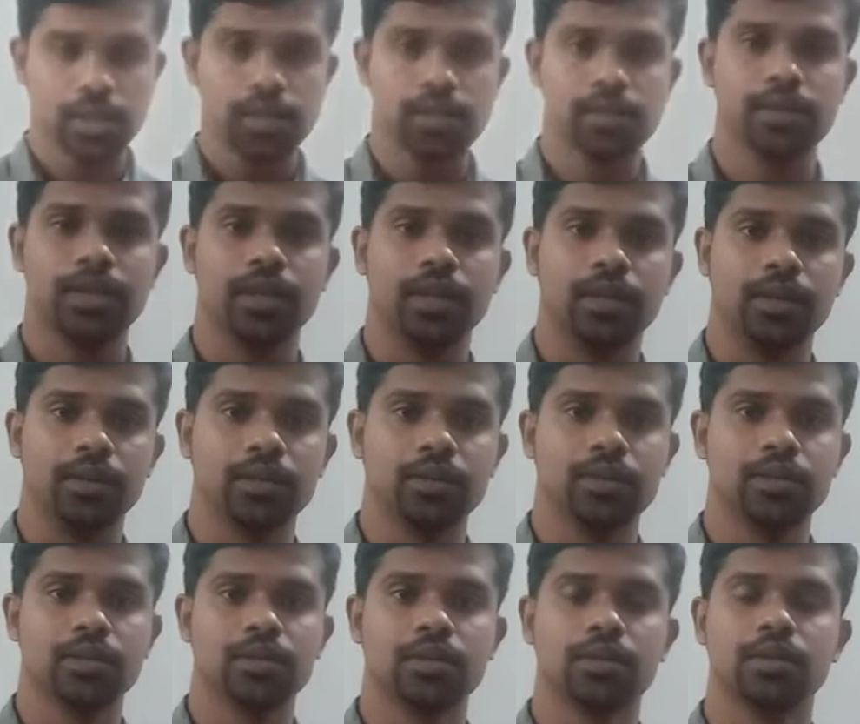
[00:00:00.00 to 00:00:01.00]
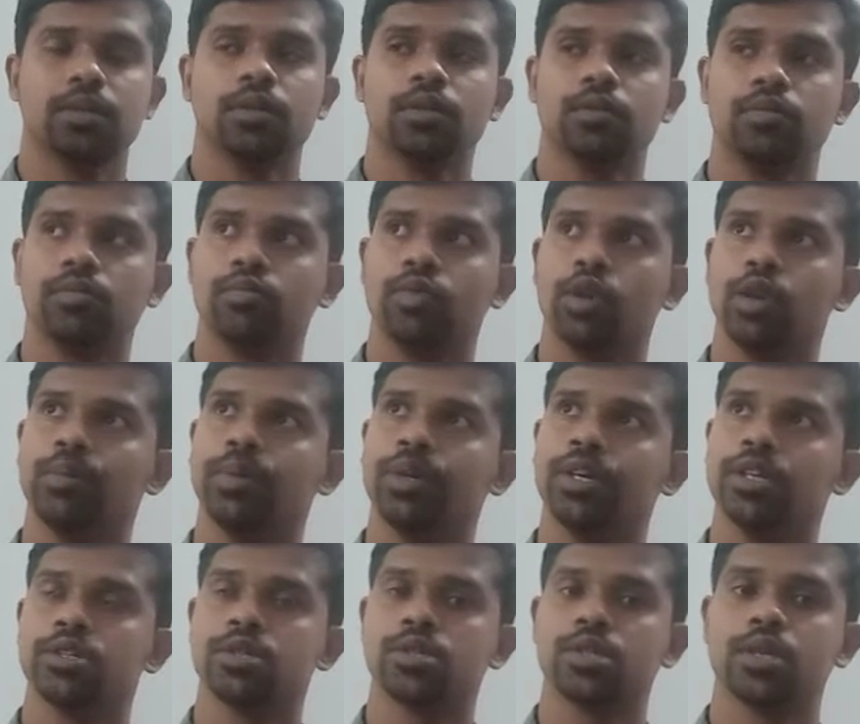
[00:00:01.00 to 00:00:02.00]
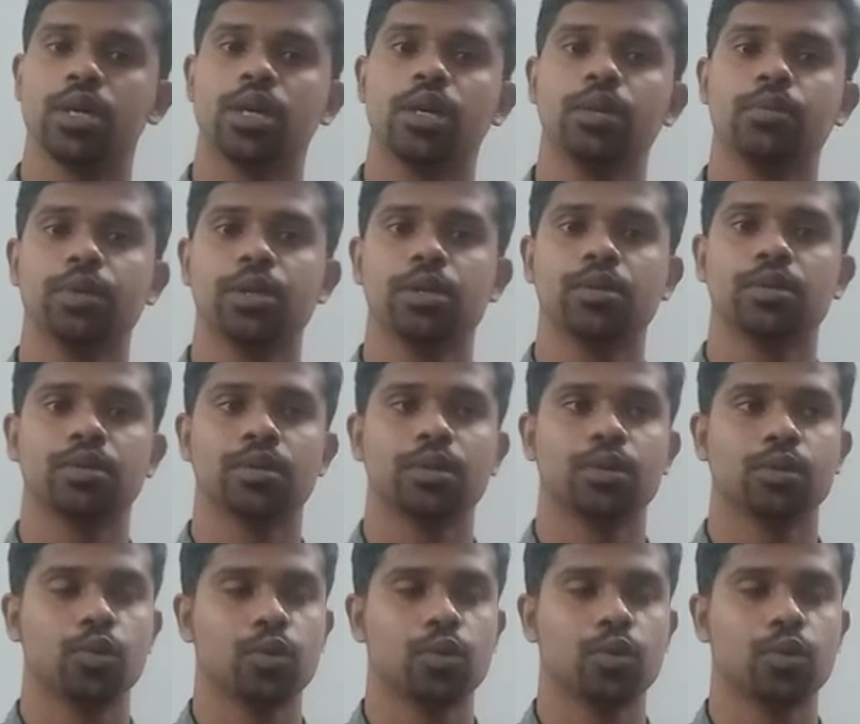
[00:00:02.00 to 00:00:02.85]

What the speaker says: See, we will be disturbed in